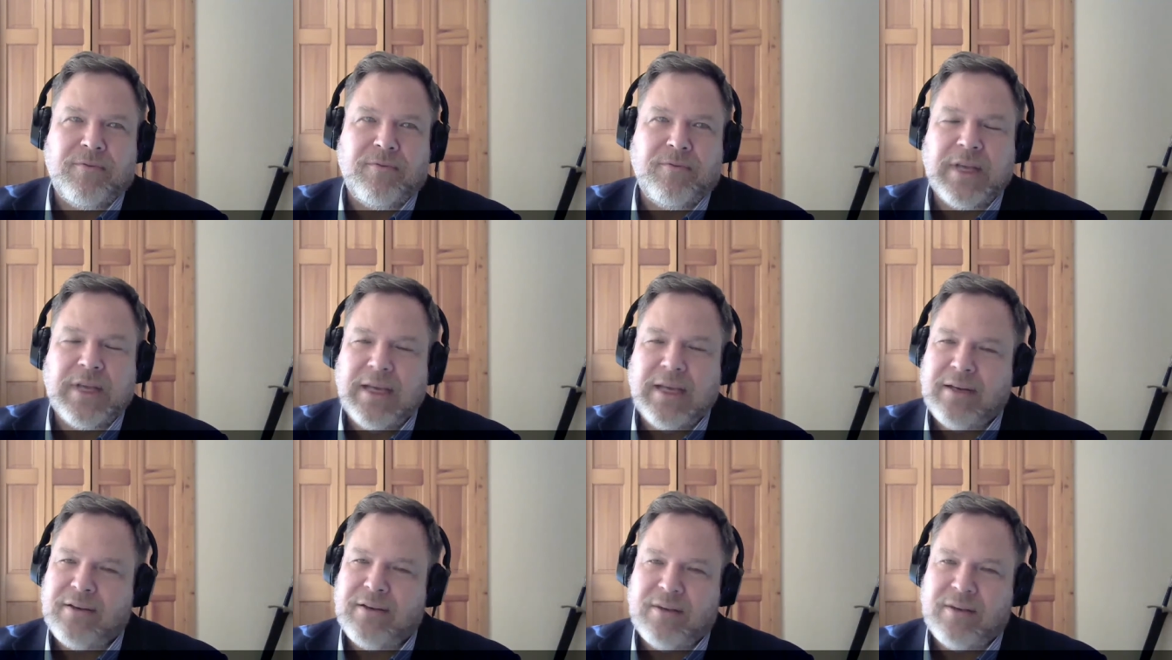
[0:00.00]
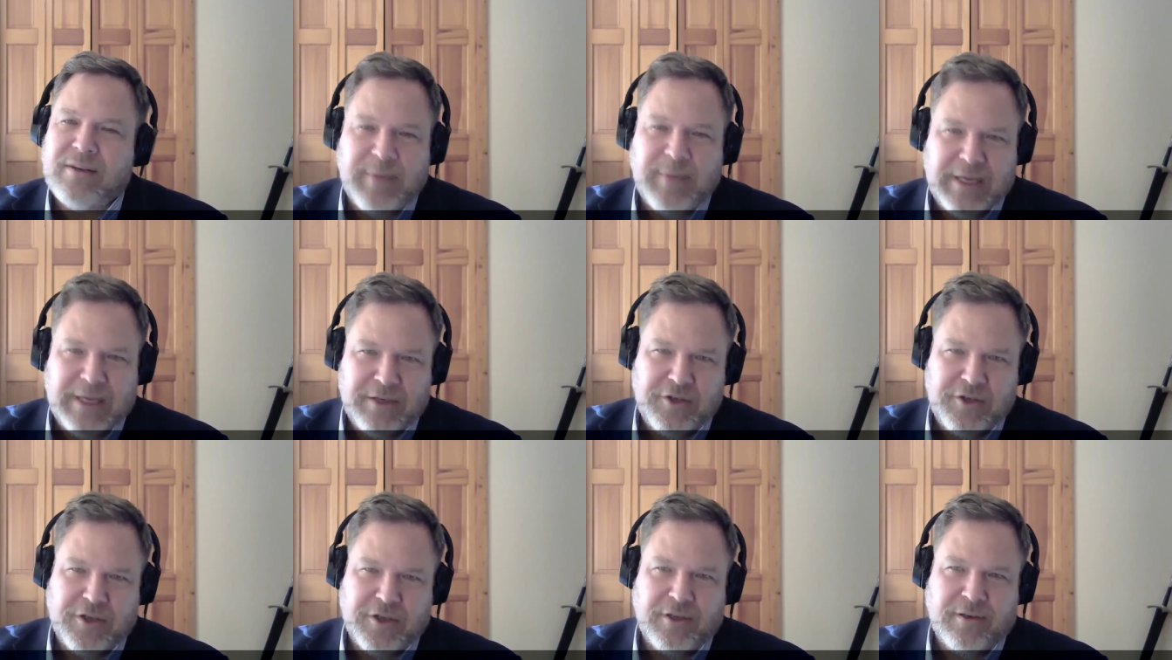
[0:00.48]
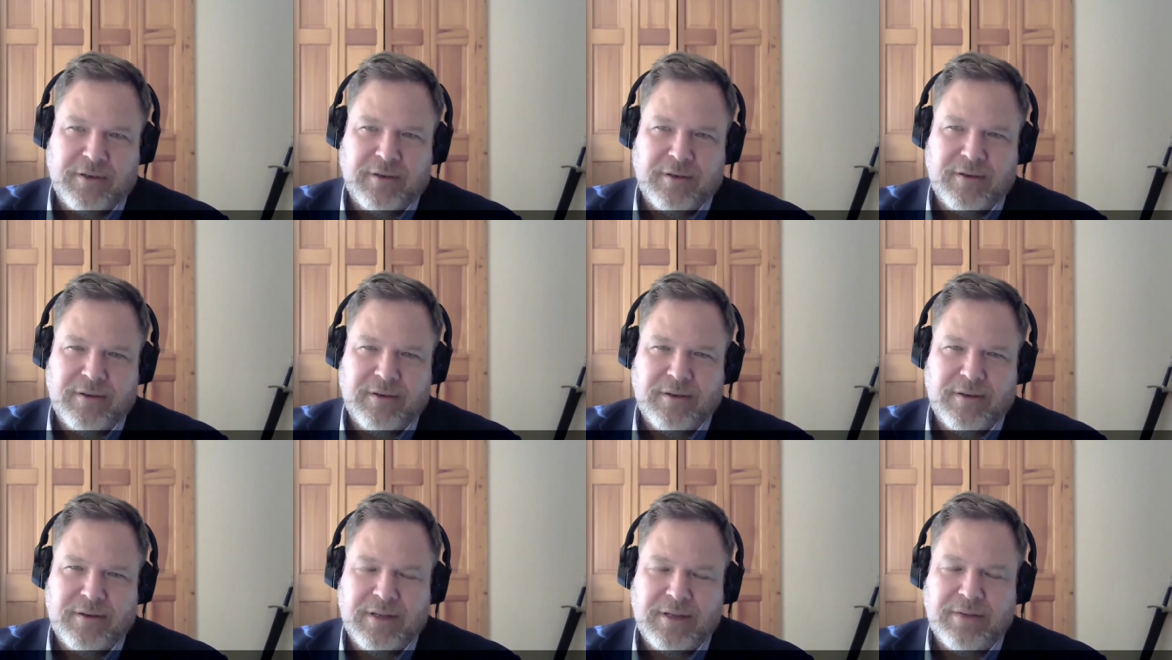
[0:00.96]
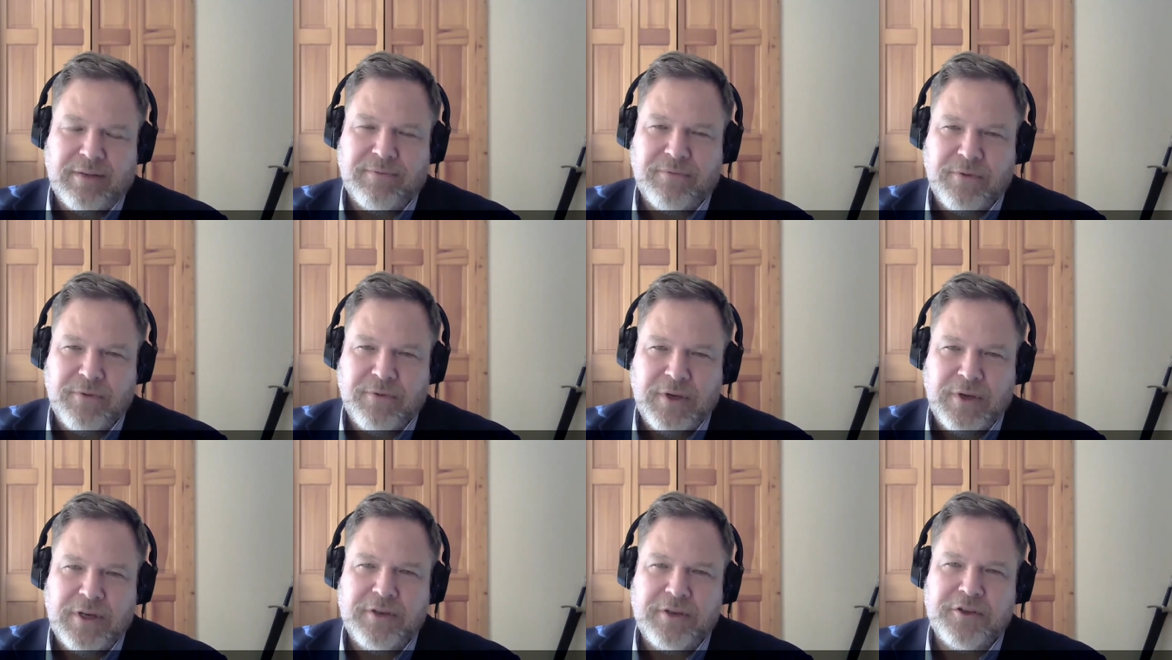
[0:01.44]
forget to mention that
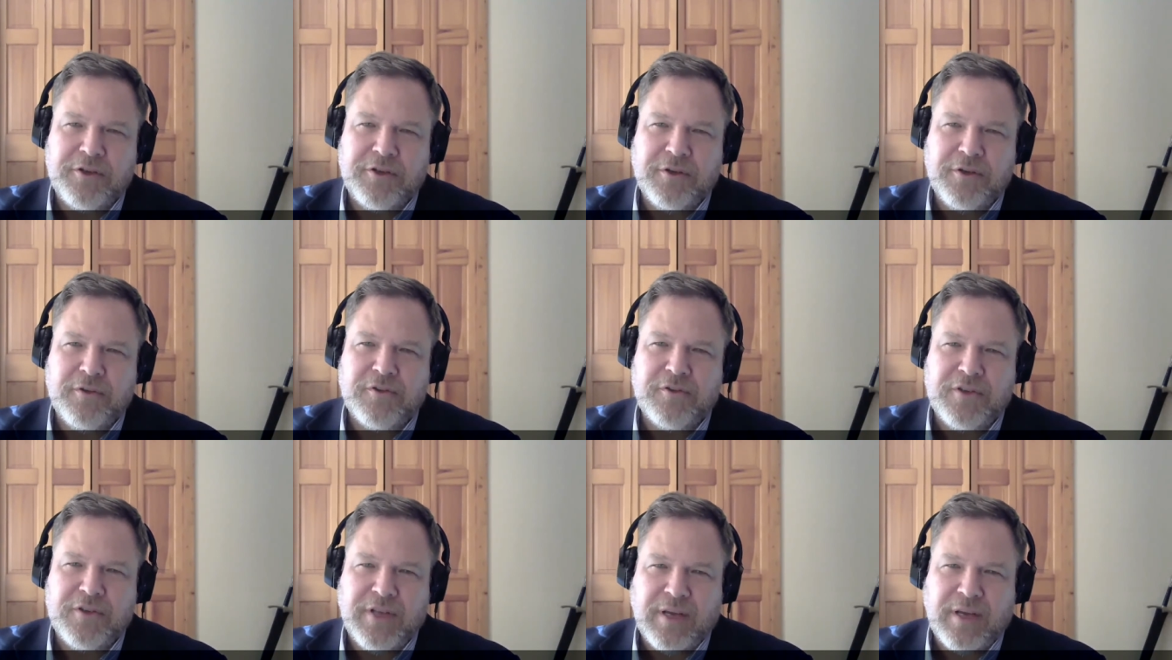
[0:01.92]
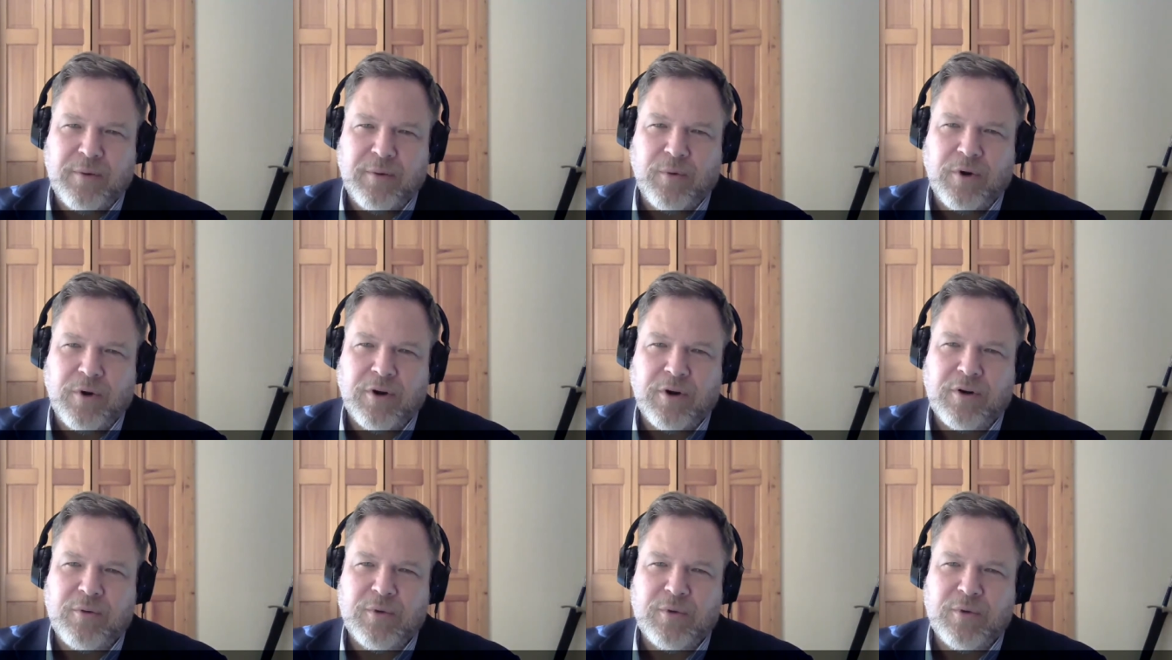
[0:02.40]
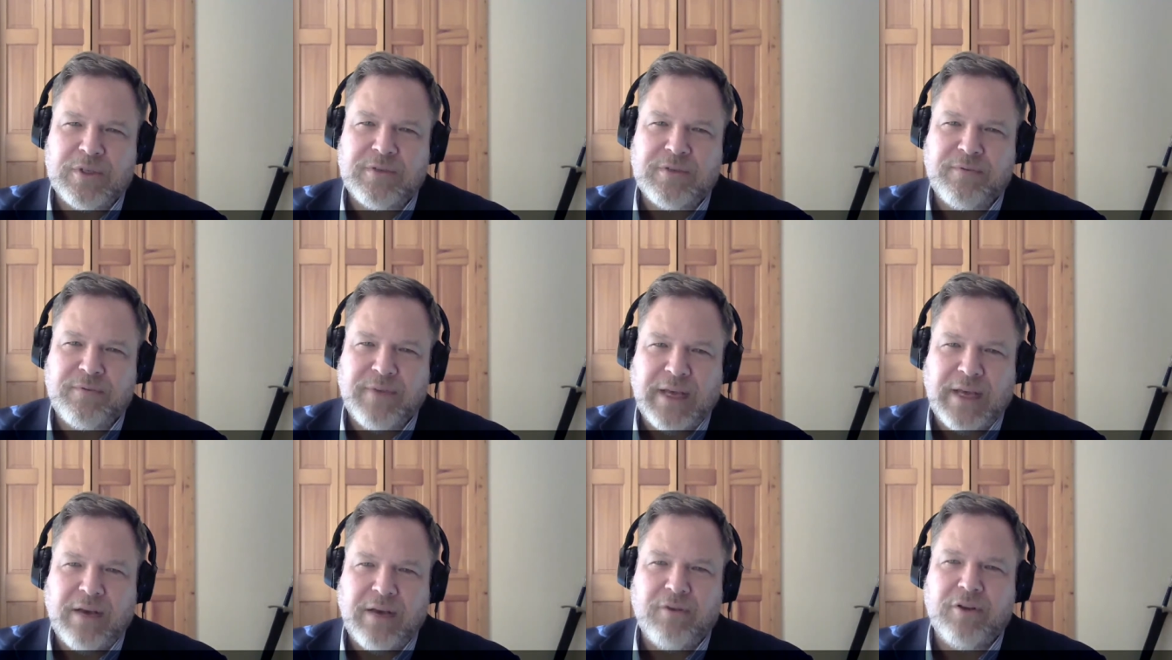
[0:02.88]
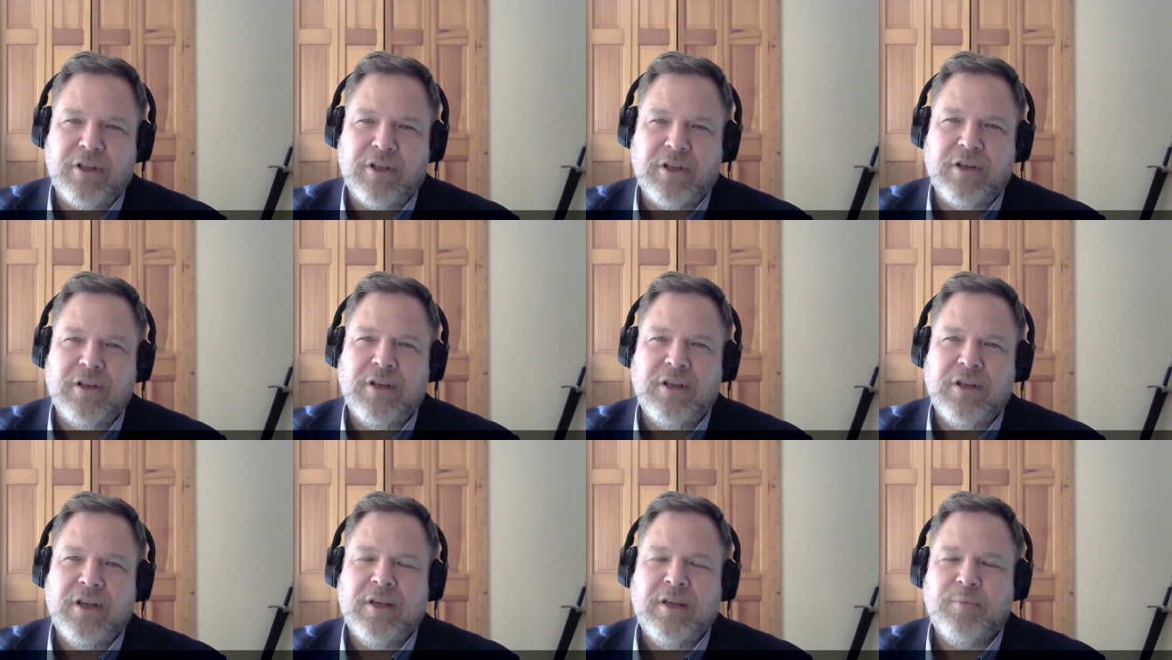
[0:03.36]
Free to Choose Network was founded
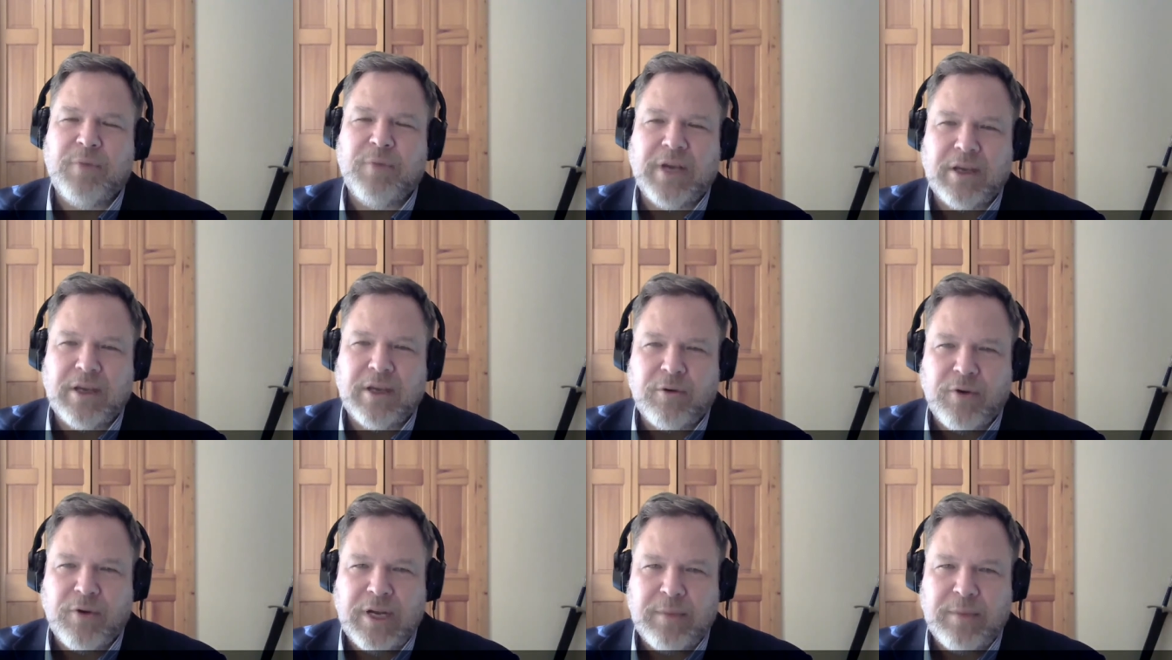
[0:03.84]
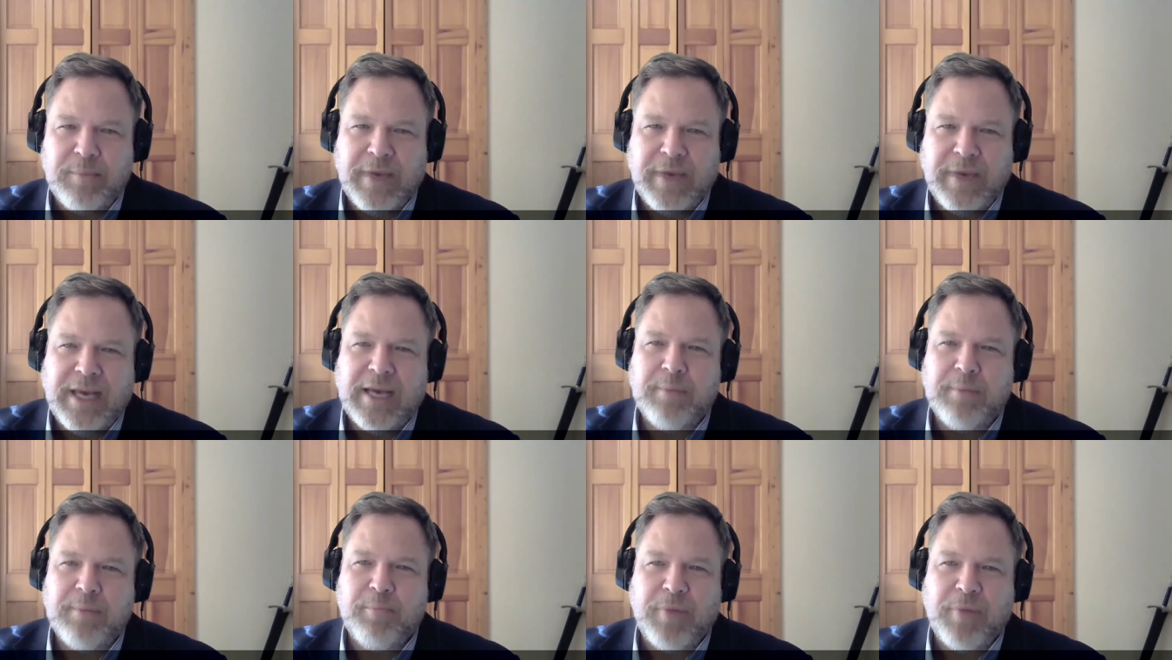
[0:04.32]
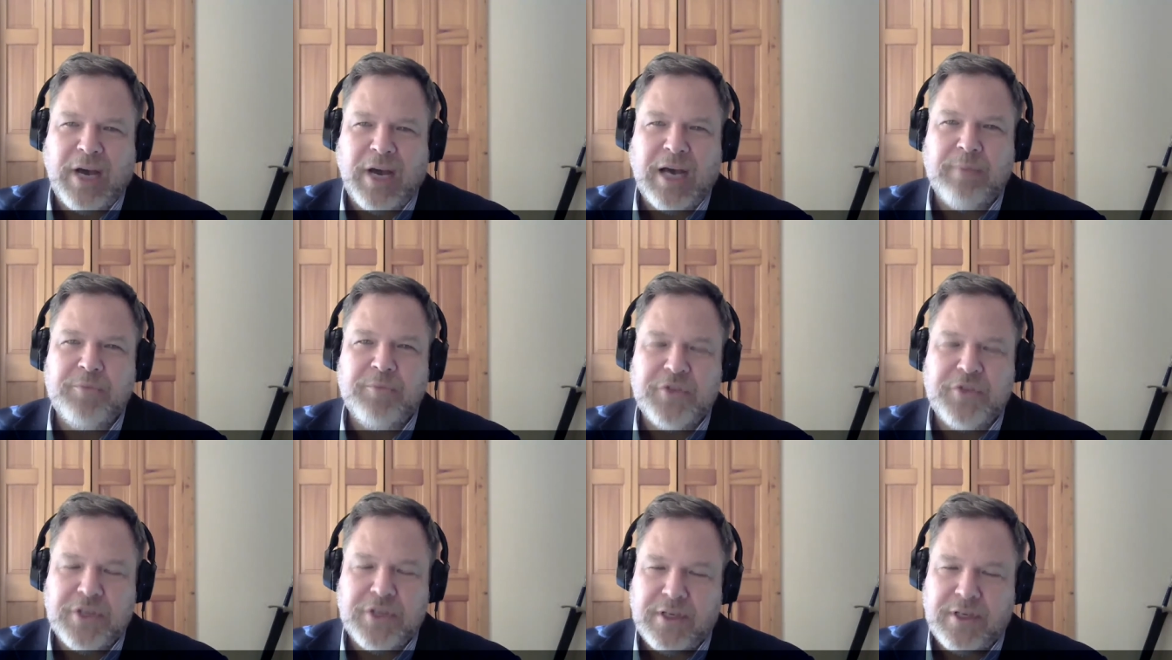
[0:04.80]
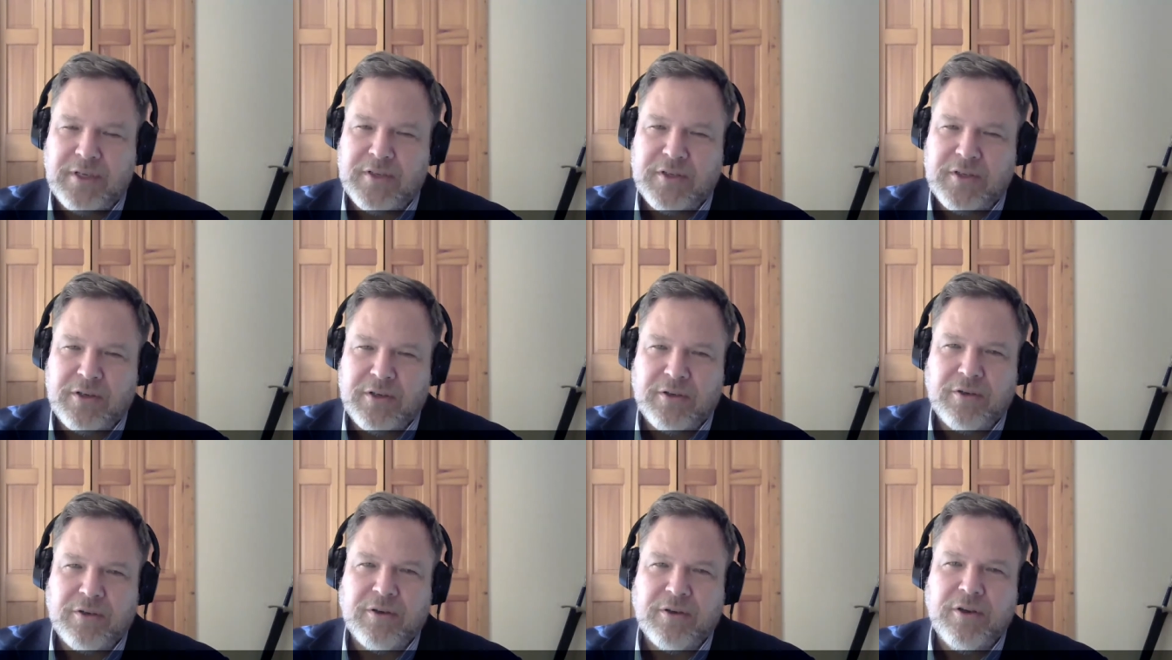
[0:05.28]
by a great man, Bob
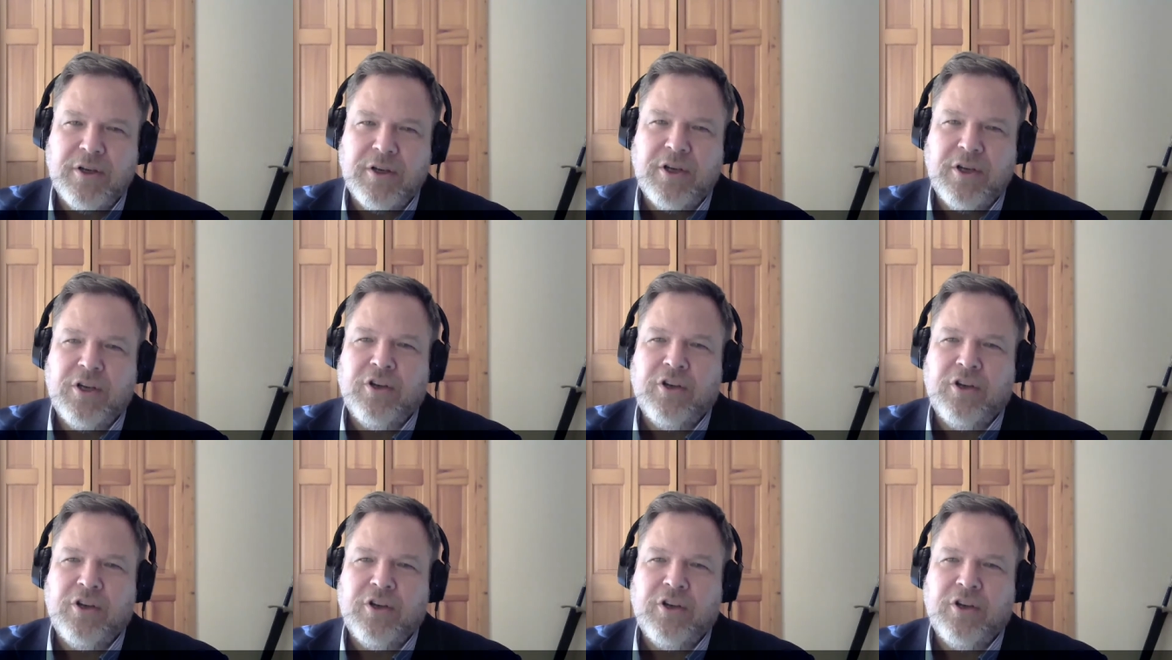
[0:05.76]
Chittister,